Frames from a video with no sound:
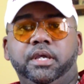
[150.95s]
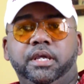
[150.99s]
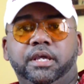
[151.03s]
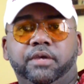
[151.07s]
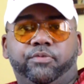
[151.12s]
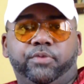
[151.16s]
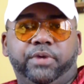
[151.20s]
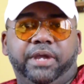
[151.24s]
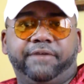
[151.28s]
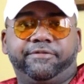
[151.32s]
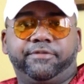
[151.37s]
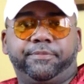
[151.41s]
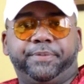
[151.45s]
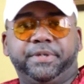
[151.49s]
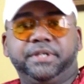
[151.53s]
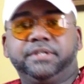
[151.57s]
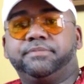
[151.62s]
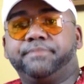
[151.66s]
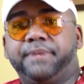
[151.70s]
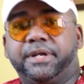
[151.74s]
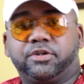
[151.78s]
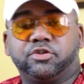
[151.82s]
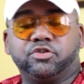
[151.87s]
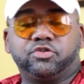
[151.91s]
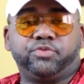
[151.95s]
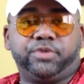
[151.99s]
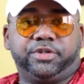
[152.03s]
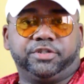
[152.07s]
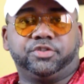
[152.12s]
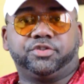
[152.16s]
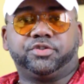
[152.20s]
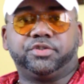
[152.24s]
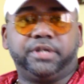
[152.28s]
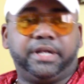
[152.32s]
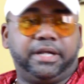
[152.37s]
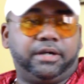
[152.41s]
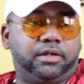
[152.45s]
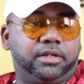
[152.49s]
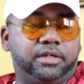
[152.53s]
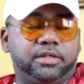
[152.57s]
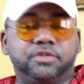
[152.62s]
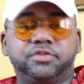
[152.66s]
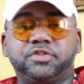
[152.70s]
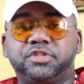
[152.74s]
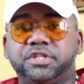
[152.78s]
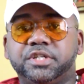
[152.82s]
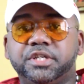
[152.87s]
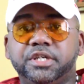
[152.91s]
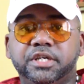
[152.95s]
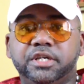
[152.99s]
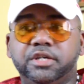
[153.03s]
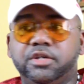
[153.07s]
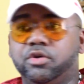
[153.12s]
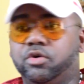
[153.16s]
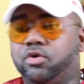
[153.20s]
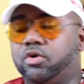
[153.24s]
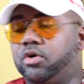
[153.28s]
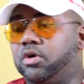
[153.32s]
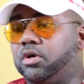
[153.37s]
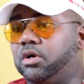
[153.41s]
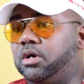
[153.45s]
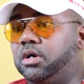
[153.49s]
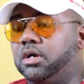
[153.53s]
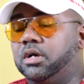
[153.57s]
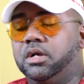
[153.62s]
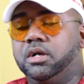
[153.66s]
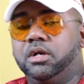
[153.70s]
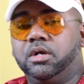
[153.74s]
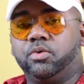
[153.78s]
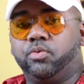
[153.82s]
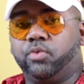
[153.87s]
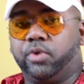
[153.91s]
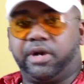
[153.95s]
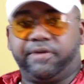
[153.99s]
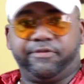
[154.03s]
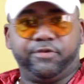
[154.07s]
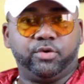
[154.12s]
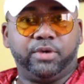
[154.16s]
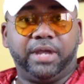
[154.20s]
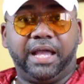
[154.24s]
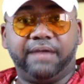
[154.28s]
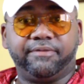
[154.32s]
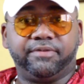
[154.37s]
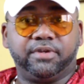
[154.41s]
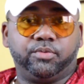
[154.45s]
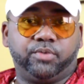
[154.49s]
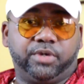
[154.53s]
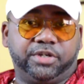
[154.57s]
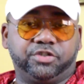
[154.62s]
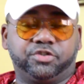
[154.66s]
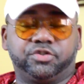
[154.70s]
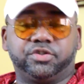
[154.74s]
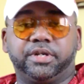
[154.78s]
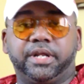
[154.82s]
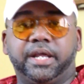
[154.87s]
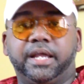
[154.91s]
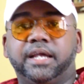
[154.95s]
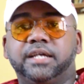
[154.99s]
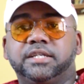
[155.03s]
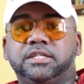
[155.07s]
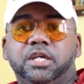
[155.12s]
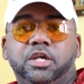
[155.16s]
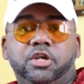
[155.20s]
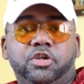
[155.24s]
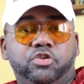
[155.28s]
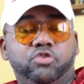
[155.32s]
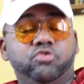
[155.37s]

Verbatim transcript: if we have the PieceMakerz registered LLC or whatever you have it registered as,